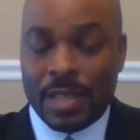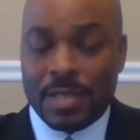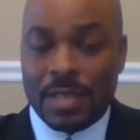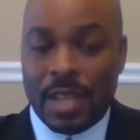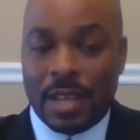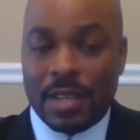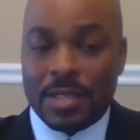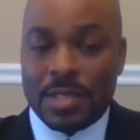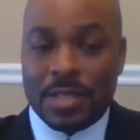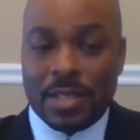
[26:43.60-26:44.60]
And that's
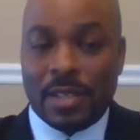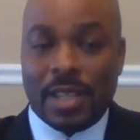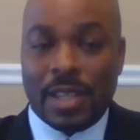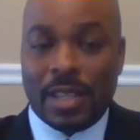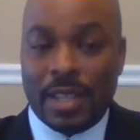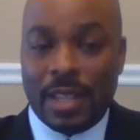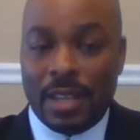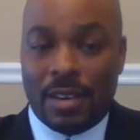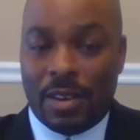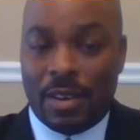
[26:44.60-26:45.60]
not necessarily
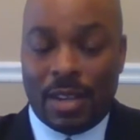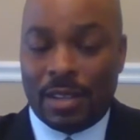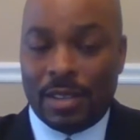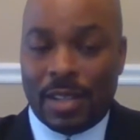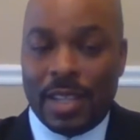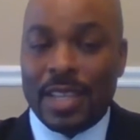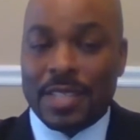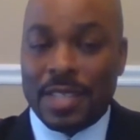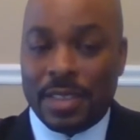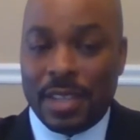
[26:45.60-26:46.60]
an
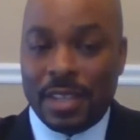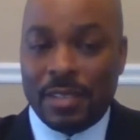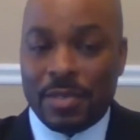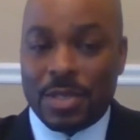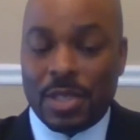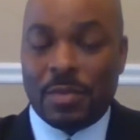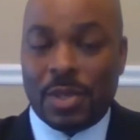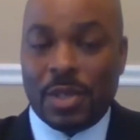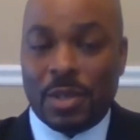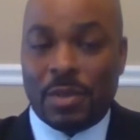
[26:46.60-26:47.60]
easy thing for
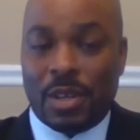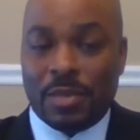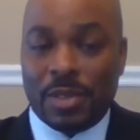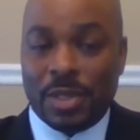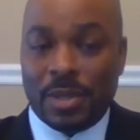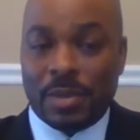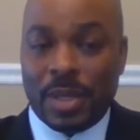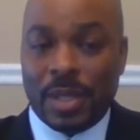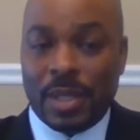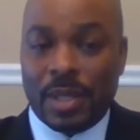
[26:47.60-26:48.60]
someone to go off and do.
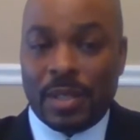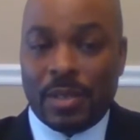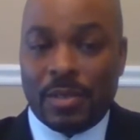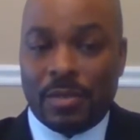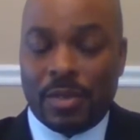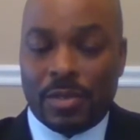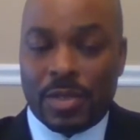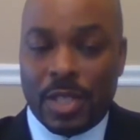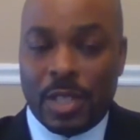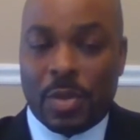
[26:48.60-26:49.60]

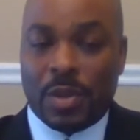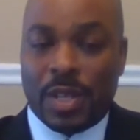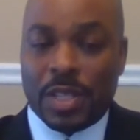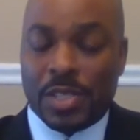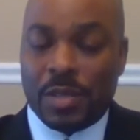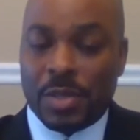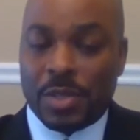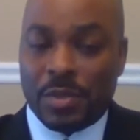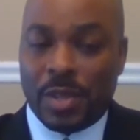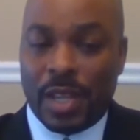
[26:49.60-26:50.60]
Seaport
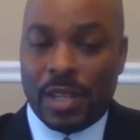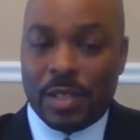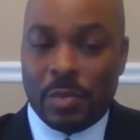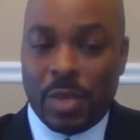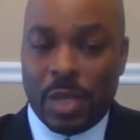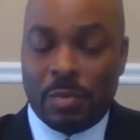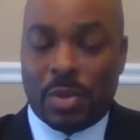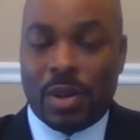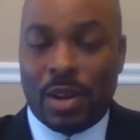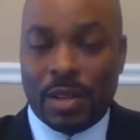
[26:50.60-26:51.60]
NextG was created to
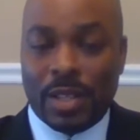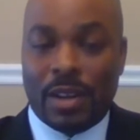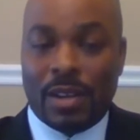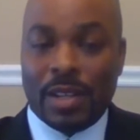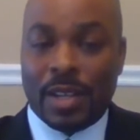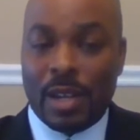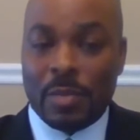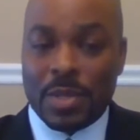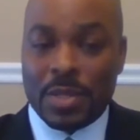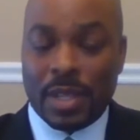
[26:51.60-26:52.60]
be broad and
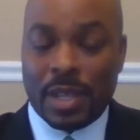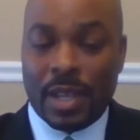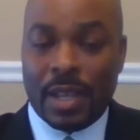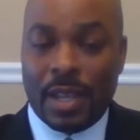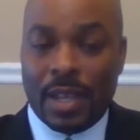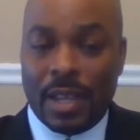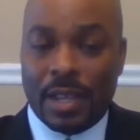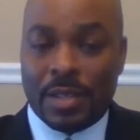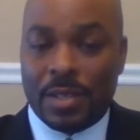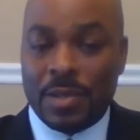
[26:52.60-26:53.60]
all-encompassing,
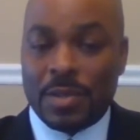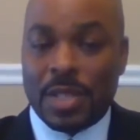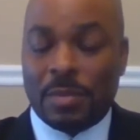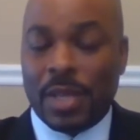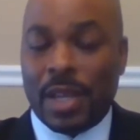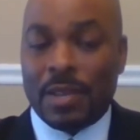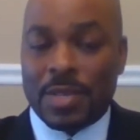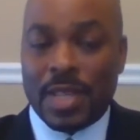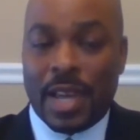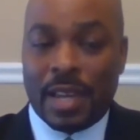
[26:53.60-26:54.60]
and to do something
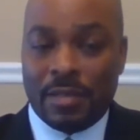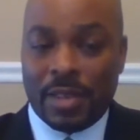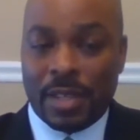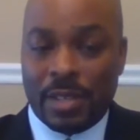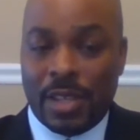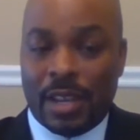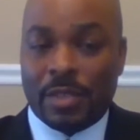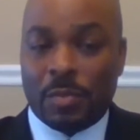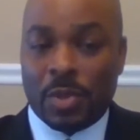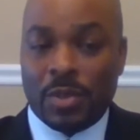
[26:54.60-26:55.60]
outside of it,
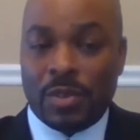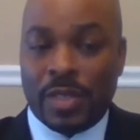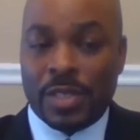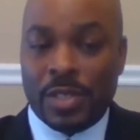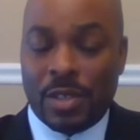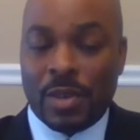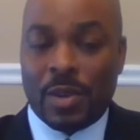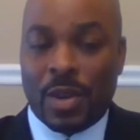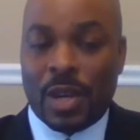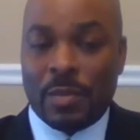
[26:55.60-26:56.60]
you have to prove that
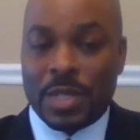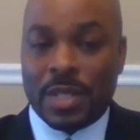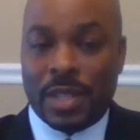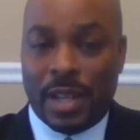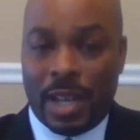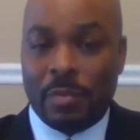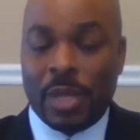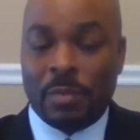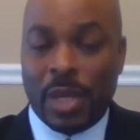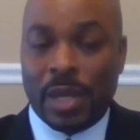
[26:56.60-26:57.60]
your requirements
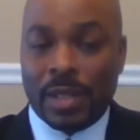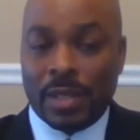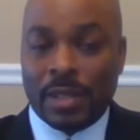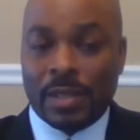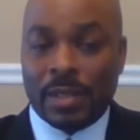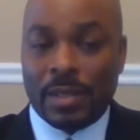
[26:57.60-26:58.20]
cannot be met